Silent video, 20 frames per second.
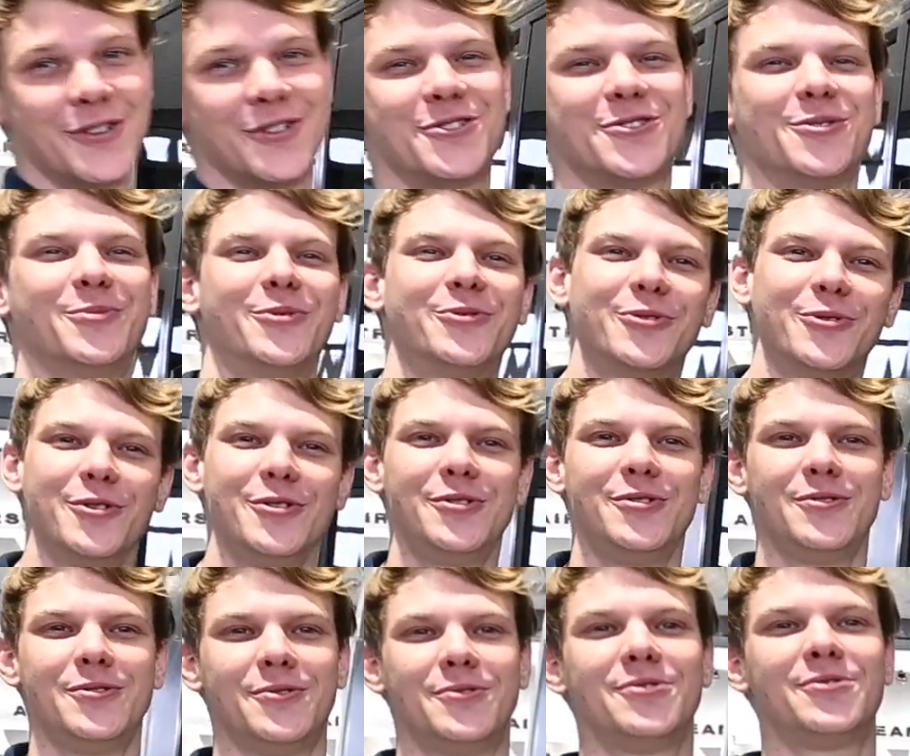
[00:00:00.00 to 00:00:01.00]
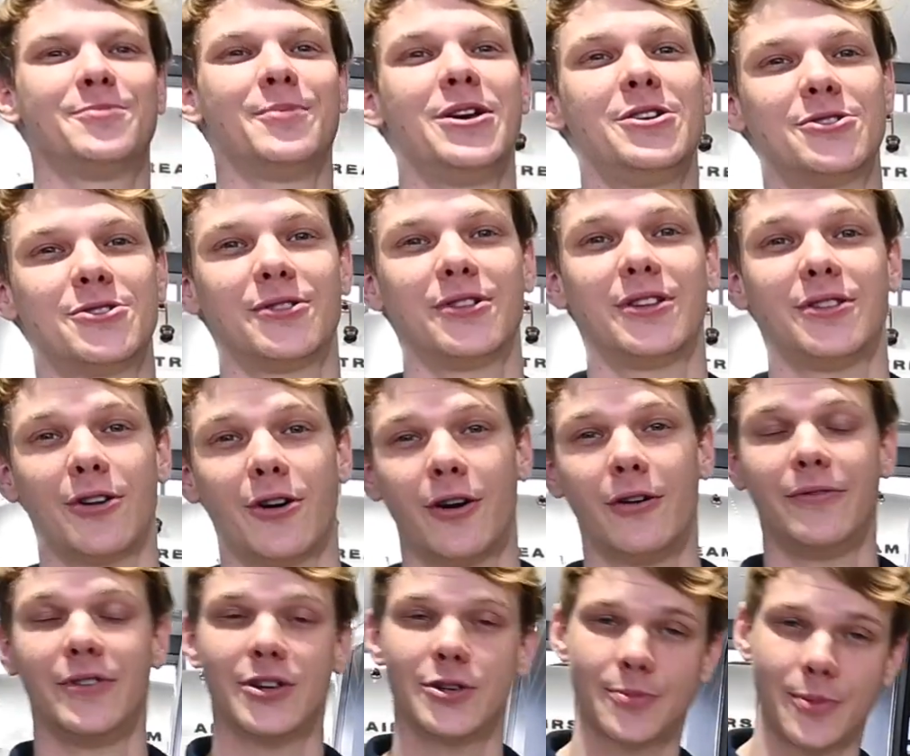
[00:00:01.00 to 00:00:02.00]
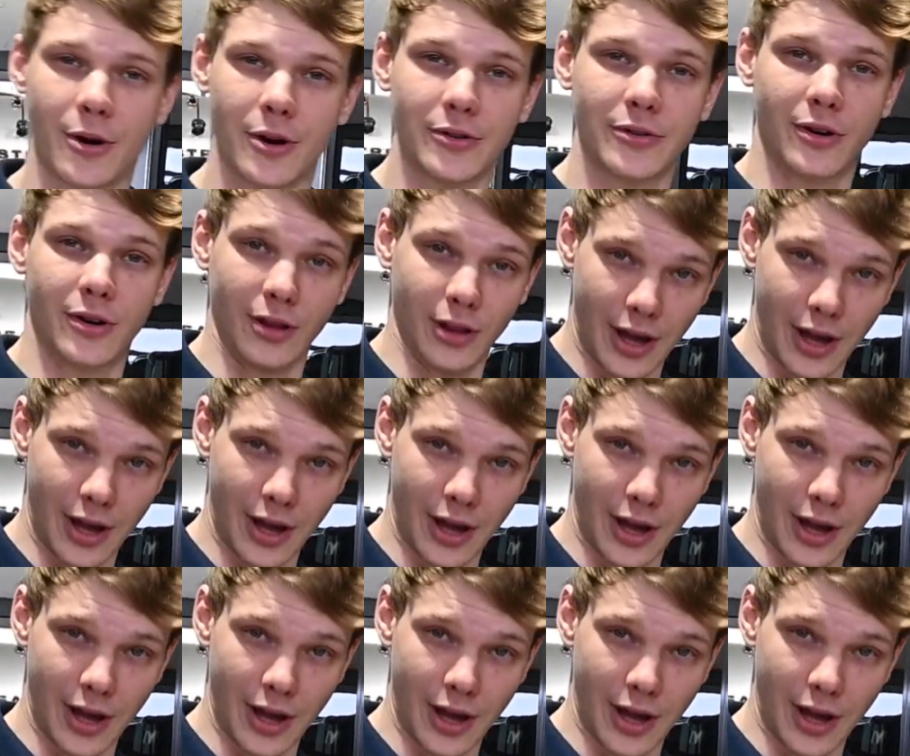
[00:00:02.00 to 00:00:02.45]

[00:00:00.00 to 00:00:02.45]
So before you use, make sure that the RV is parked on a